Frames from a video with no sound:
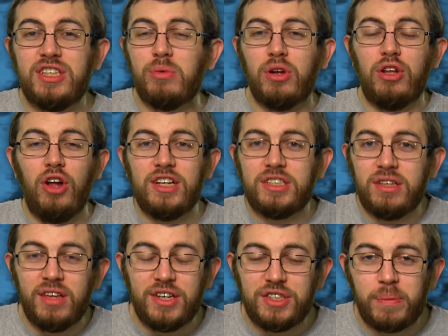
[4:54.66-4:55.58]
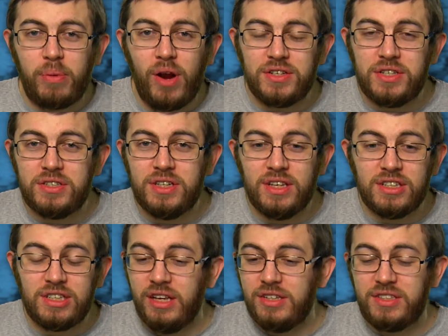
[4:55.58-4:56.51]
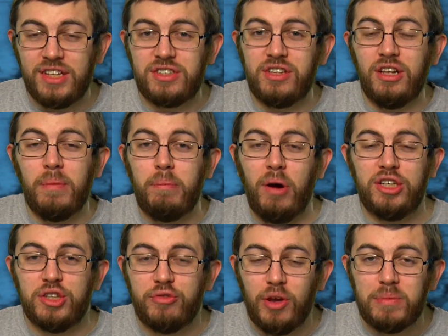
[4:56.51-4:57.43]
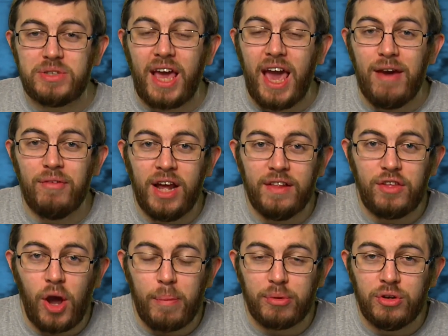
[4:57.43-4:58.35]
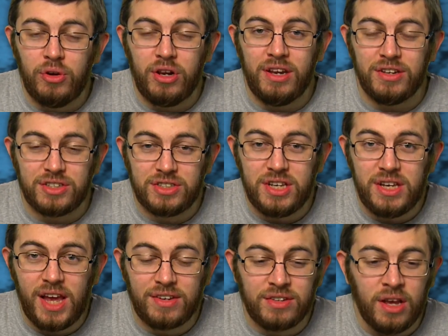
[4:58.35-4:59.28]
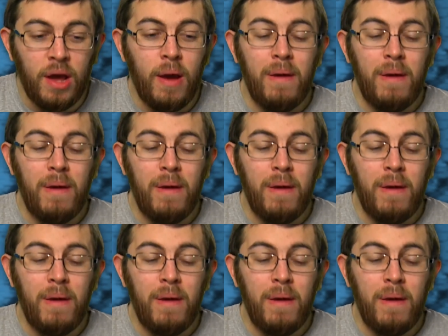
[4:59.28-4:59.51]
There were lots of things to process in this list, and still a bunch of films I haven't had the opportunity to see yet.